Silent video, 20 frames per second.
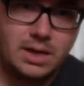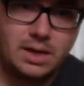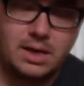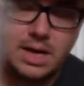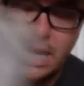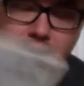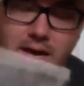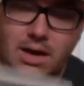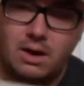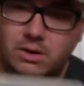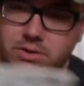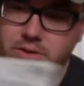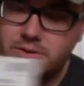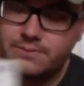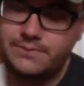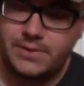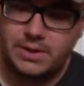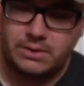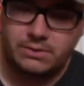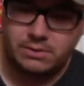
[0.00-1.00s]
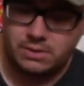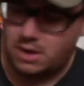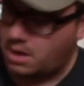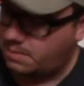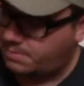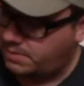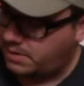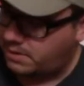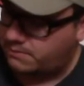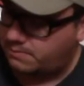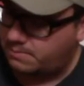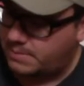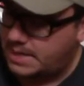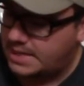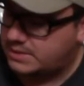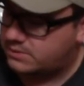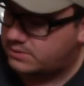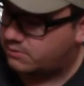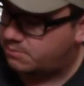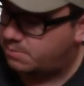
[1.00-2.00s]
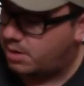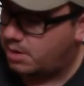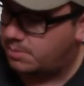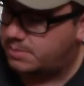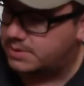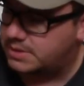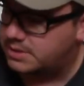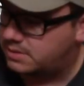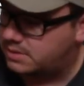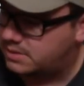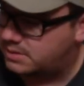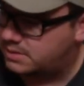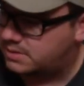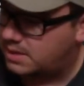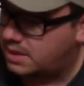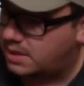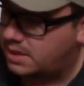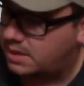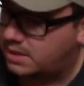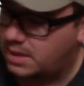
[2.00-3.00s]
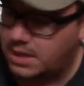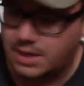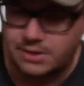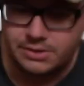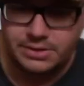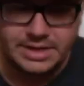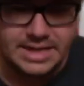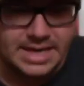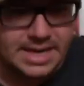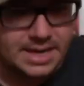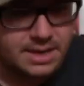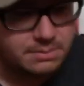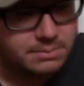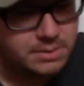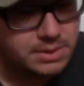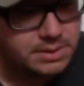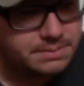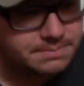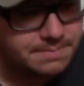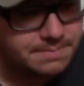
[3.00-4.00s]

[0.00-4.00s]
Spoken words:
I also found a copy of Master of Puppets. It's not here yet, but